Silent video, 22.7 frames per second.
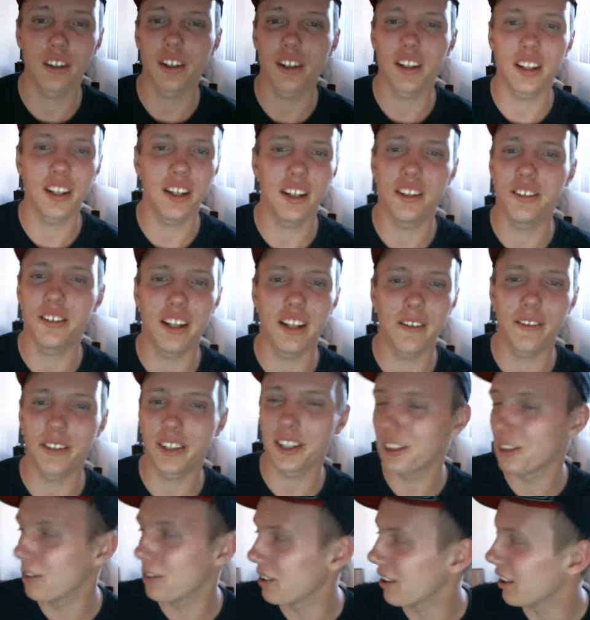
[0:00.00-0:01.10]
He is never
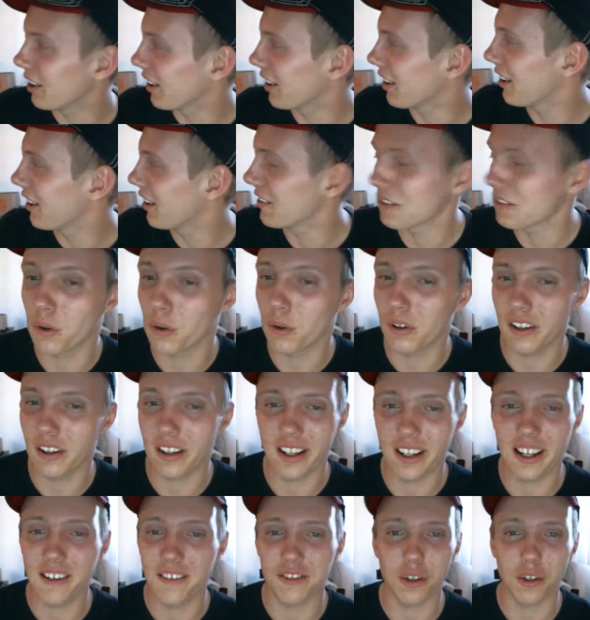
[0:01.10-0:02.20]
gonna do that again.
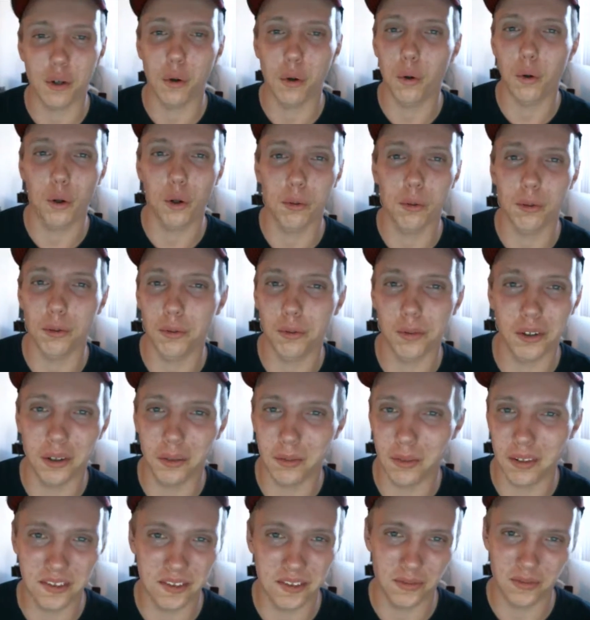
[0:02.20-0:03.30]
It was horrible for him.
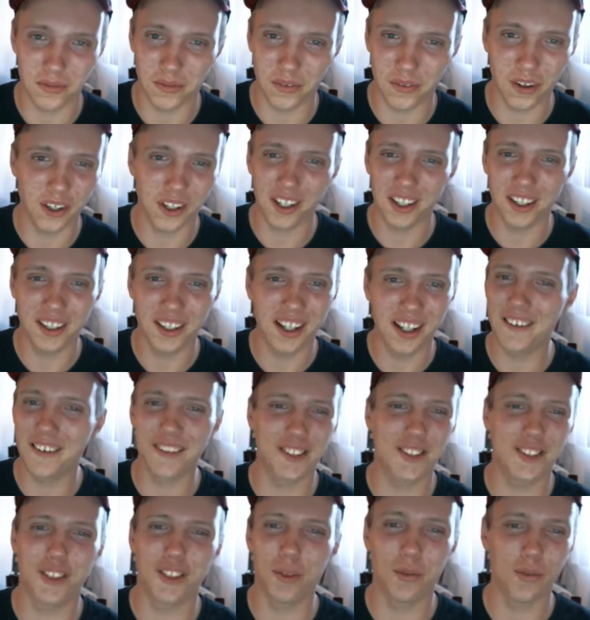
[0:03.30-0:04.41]
It was funny. It was
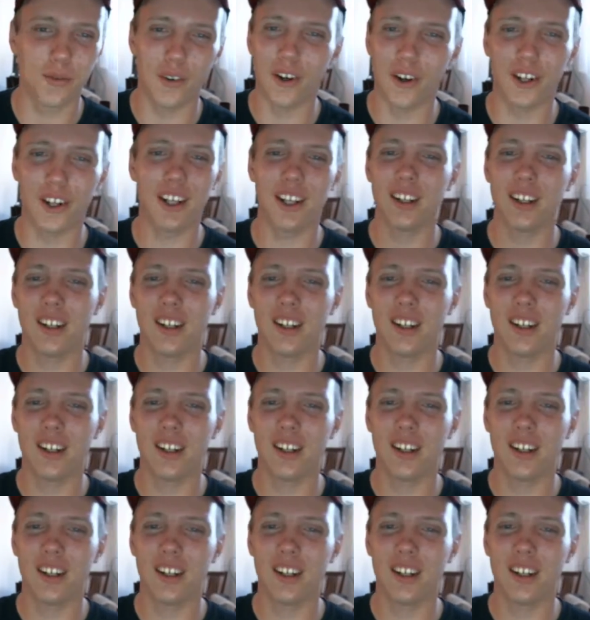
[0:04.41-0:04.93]
too funny.